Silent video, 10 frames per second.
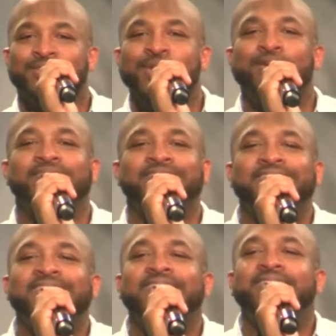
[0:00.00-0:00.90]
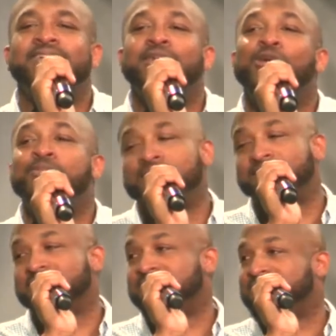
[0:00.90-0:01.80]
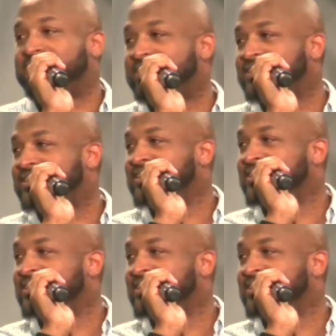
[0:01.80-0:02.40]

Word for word: We're on a need to know basis.